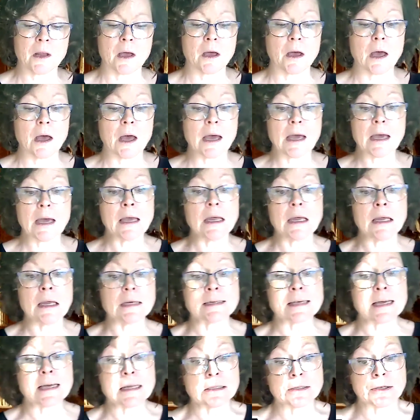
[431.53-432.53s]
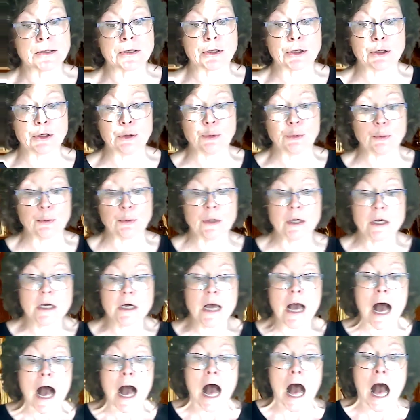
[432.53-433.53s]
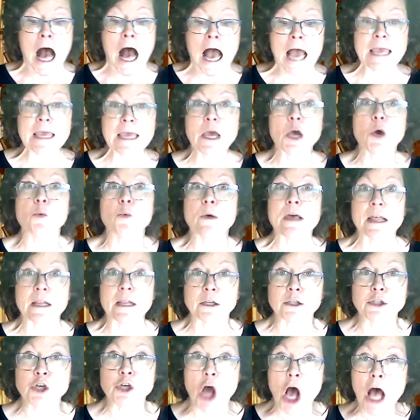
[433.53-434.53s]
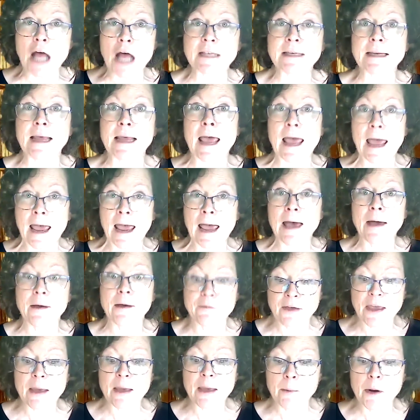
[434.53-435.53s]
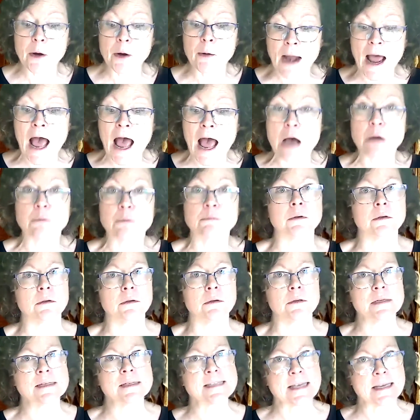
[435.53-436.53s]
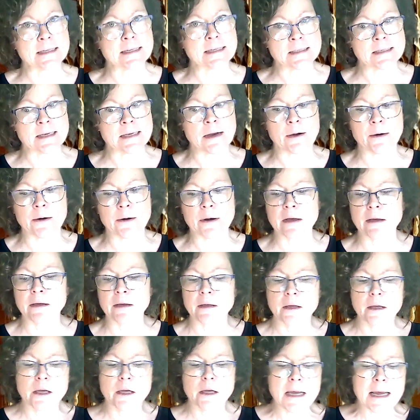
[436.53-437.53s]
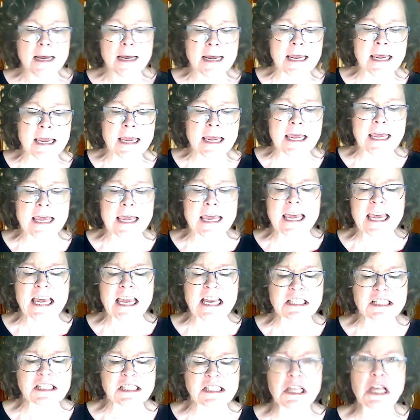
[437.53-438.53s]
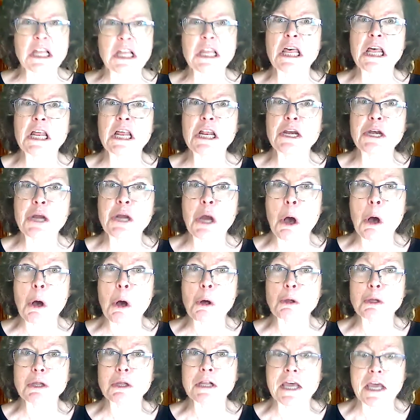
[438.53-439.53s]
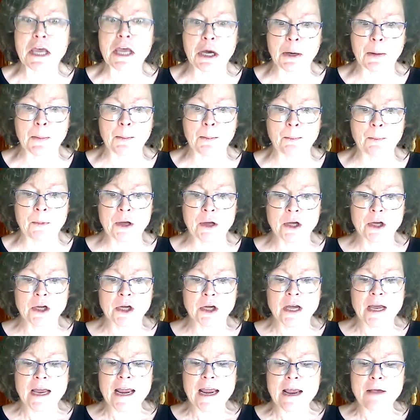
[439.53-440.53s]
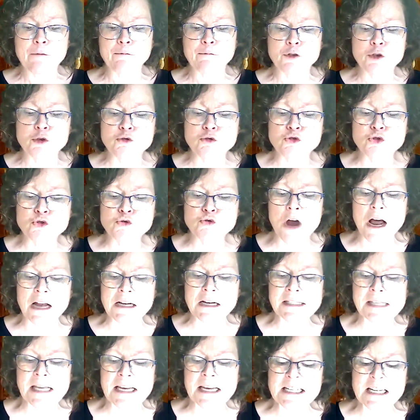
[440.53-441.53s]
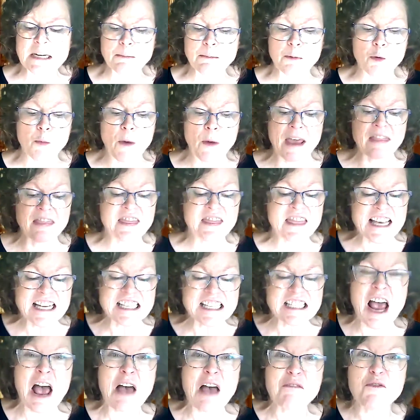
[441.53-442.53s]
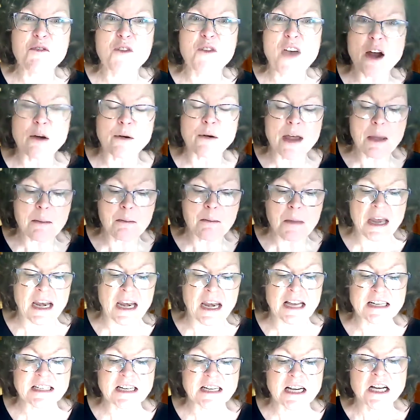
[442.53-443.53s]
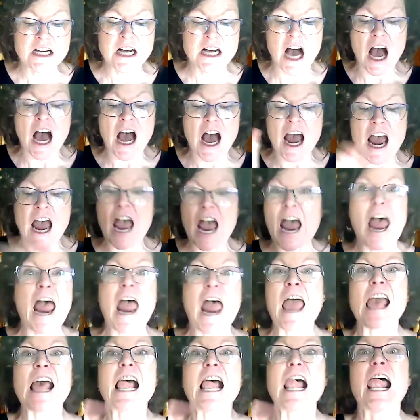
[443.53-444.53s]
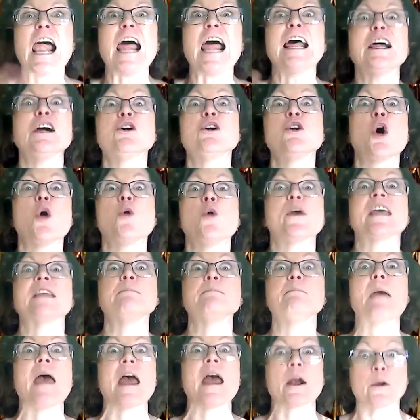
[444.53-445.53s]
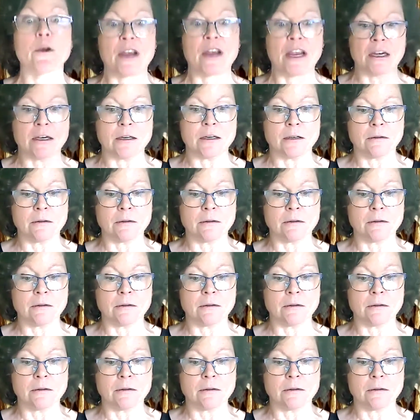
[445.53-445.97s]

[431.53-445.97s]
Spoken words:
"I tell you, I will not have him around," said Sarah. "He eats the linoleum. If you do not send him away this very minute, I'll go get married."